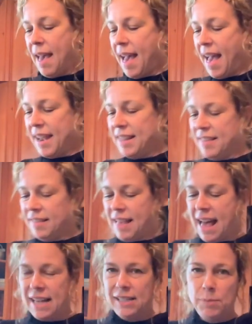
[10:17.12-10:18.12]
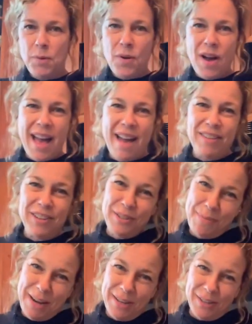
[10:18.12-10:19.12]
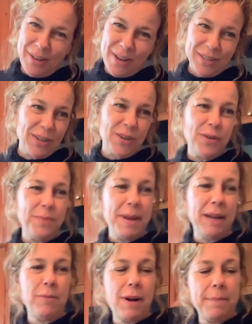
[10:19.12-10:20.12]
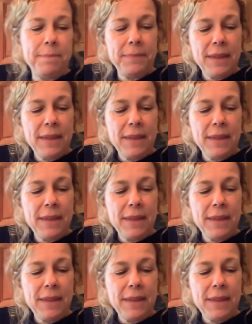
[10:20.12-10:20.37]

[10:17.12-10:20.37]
And in the last bowl I have our tomato sauce, our homemade one.